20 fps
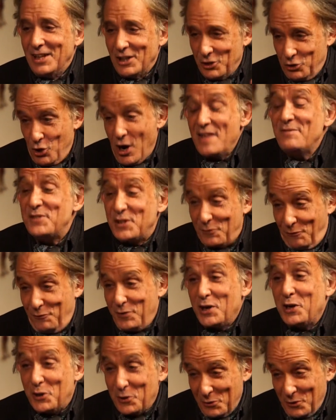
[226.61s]

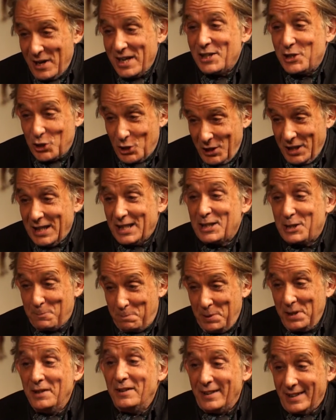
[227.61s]
transfiguration
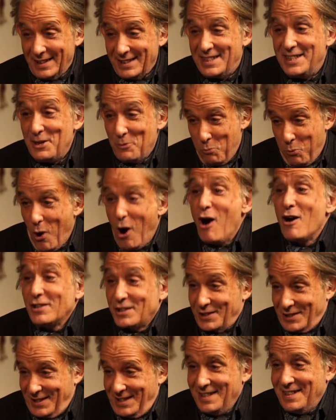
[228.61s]
experience. He
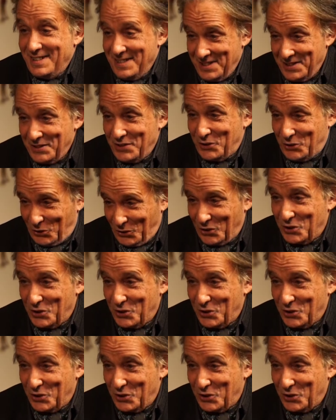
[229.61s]
was turned to